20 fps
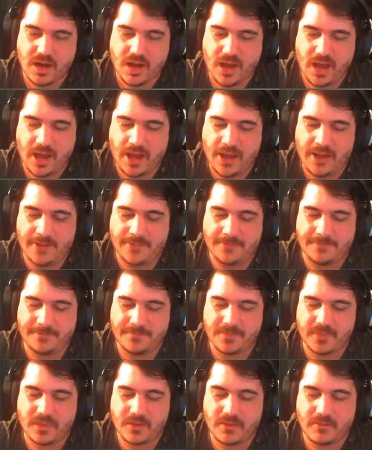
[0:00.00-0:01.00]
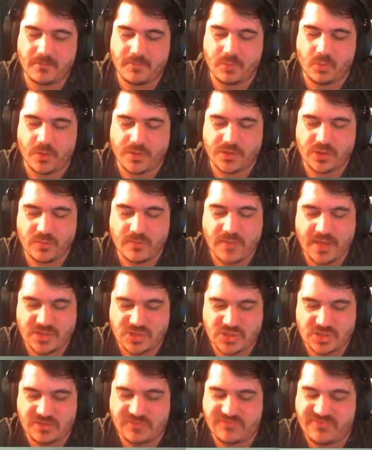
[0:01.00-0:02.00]
But when you
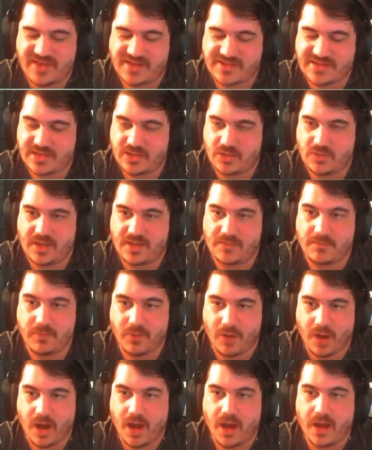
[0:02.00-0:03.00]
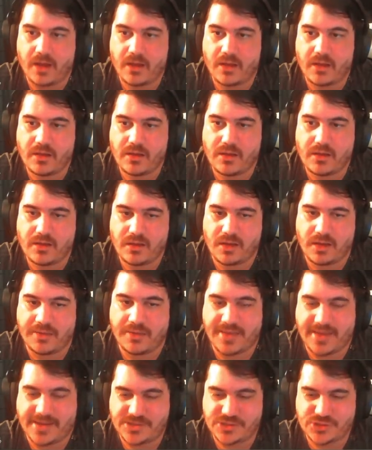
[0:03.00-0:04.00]
mentioned the fact that you had brought
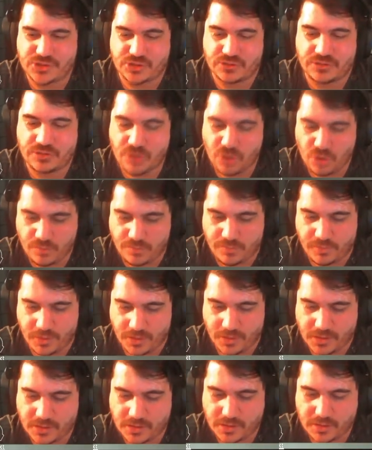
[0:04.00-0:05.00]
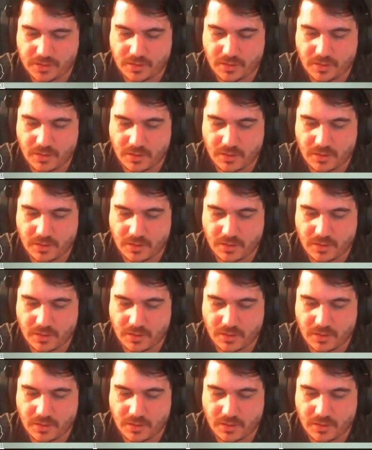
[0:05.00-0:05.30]
an extra notebook,